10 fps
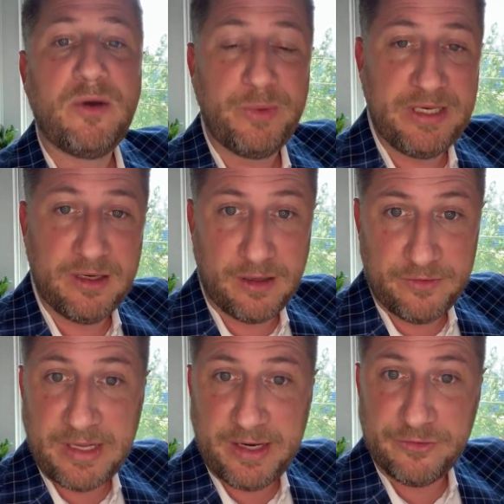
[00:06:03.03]
We need another
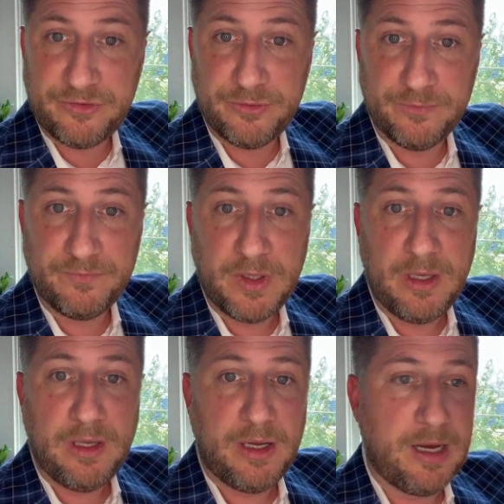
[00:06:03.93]
day or two.
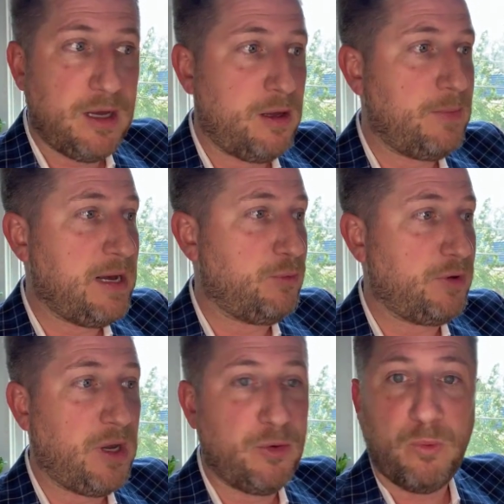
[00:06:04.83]
I will
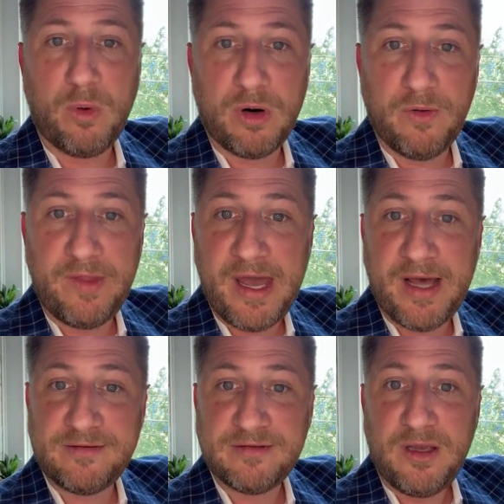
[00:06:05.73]
go to war on
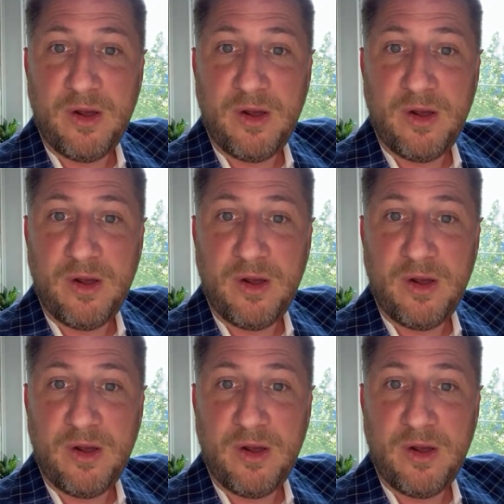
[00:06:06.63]
that.